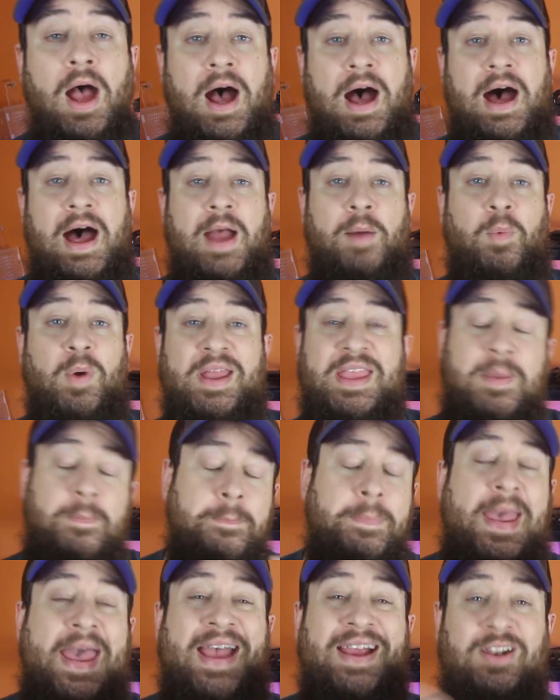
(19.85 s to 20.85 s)
I want to
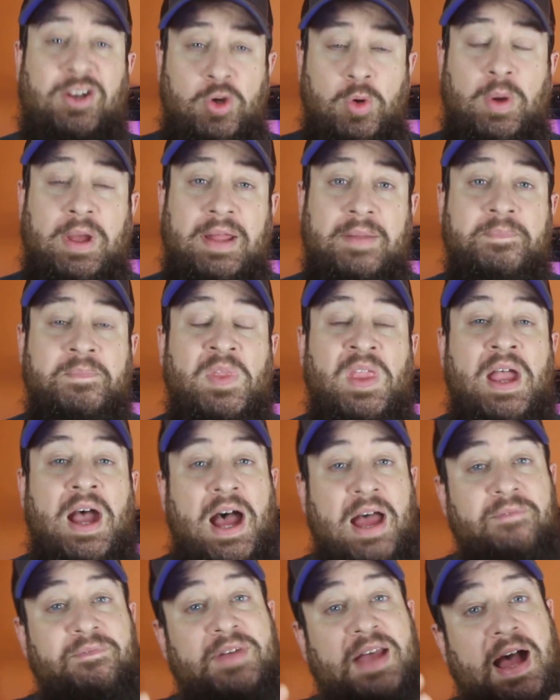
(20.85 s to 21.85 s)
get back to it.
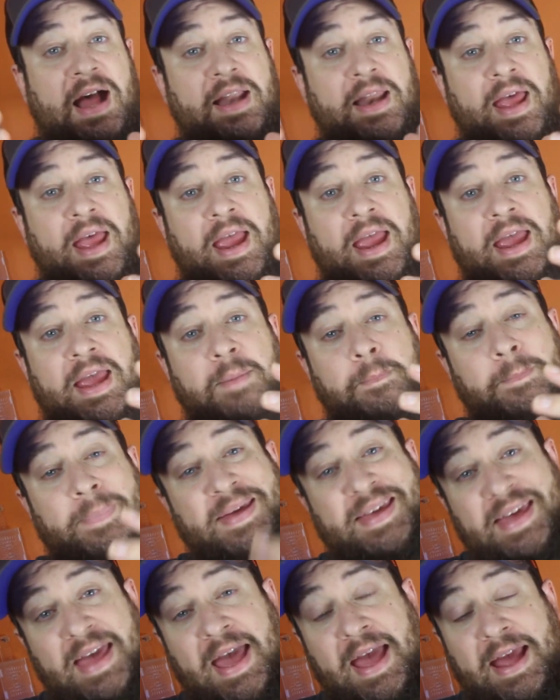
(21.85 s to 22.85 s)
I've got a
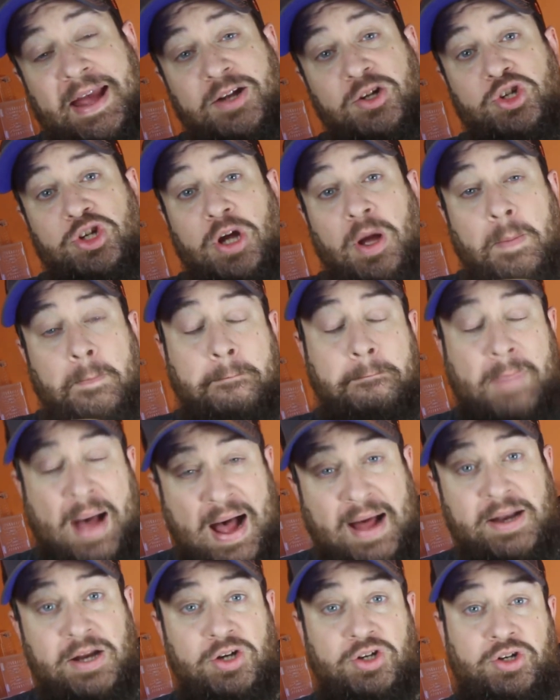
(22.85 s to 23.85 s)
pH
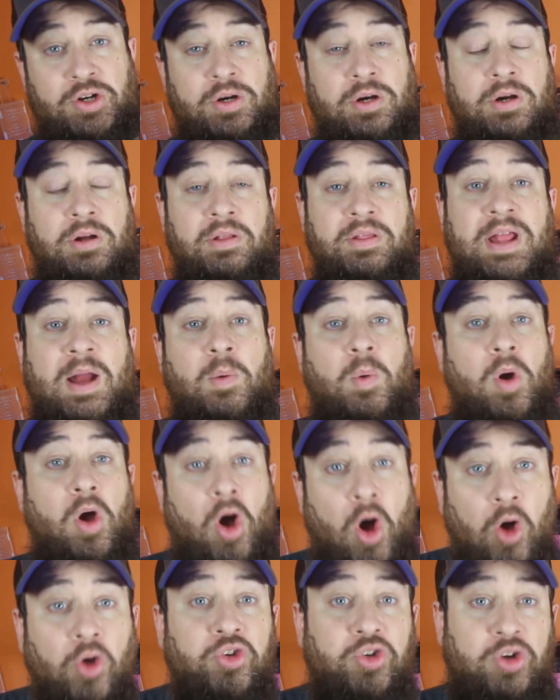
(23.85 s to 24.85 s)
monitor that we're
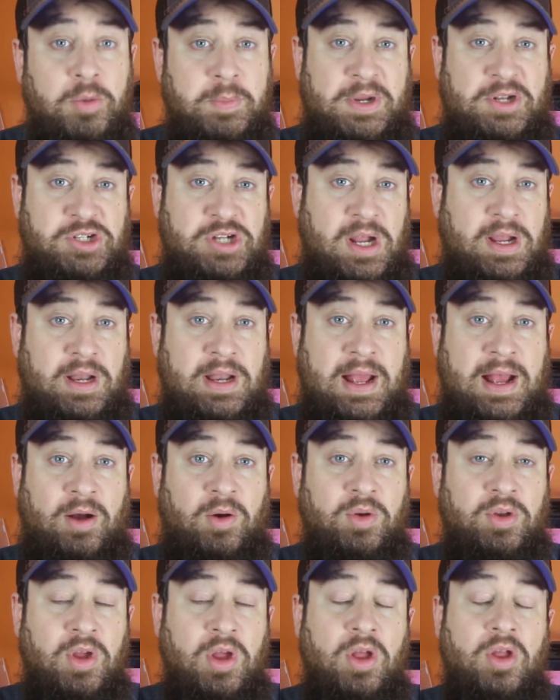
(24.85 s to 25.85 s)
also going to be checking
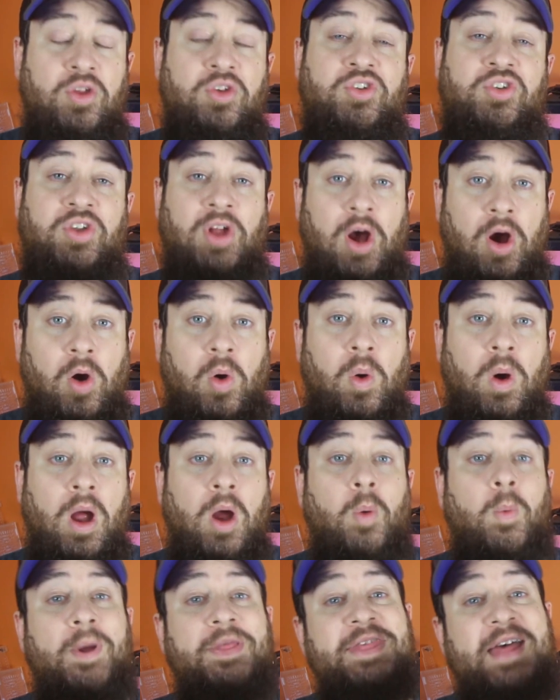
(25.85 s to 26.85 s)
out. So
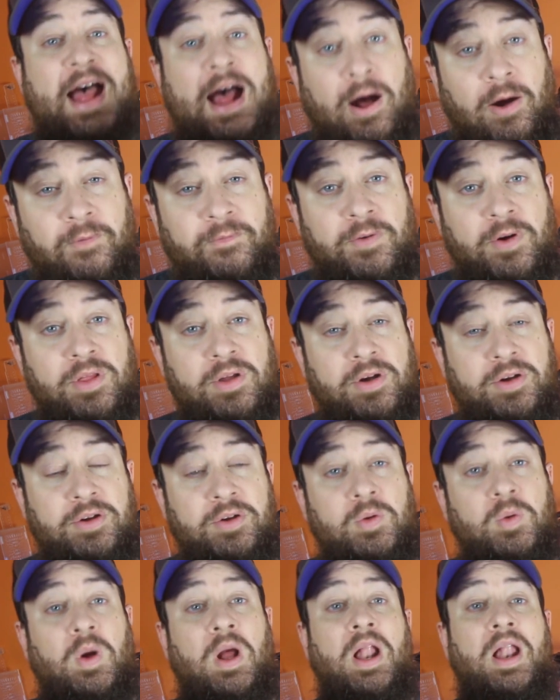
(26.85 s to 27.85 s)
without further
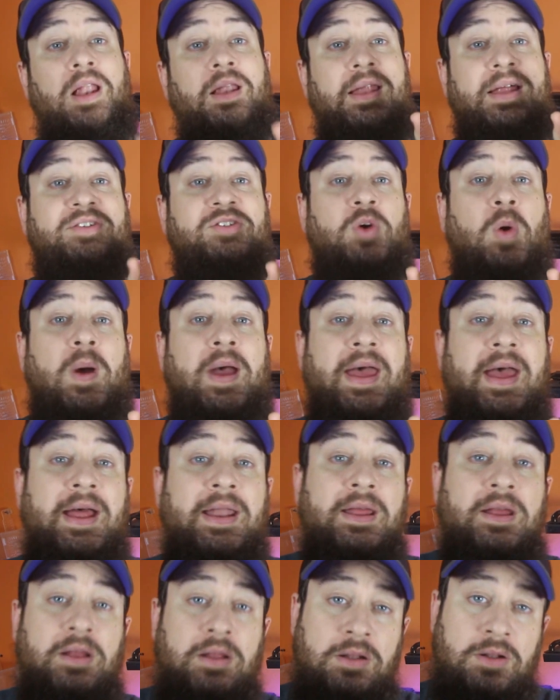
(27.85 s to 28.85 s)
ado, let's go
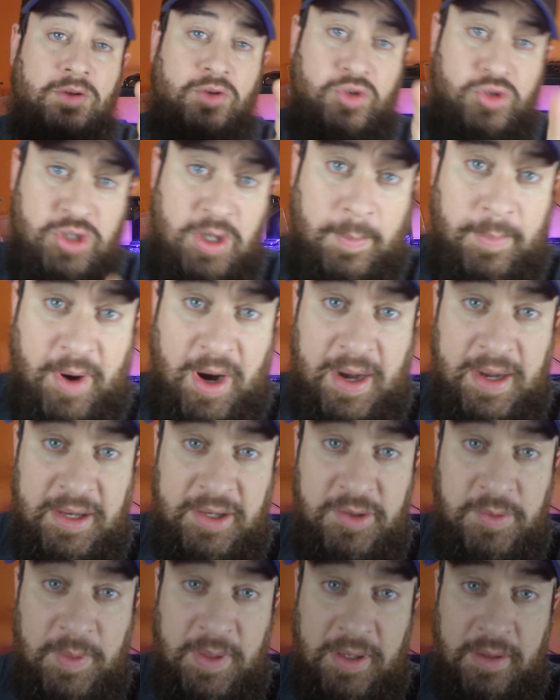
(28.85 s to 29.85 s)
ahead, jump right
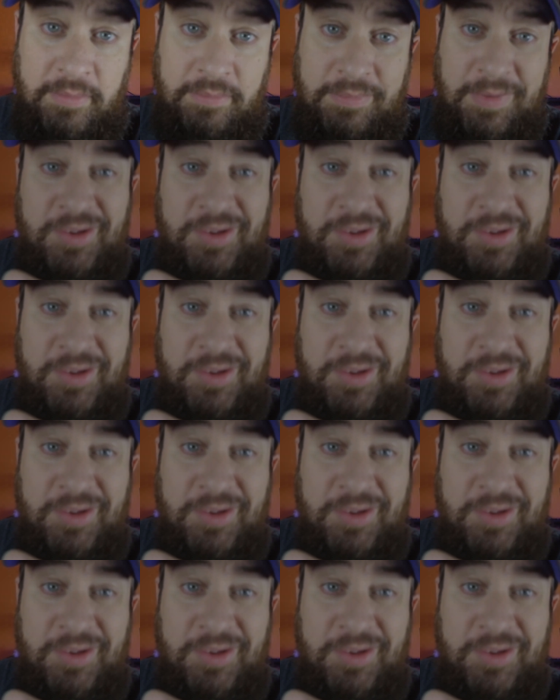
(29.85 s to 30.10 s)
into it.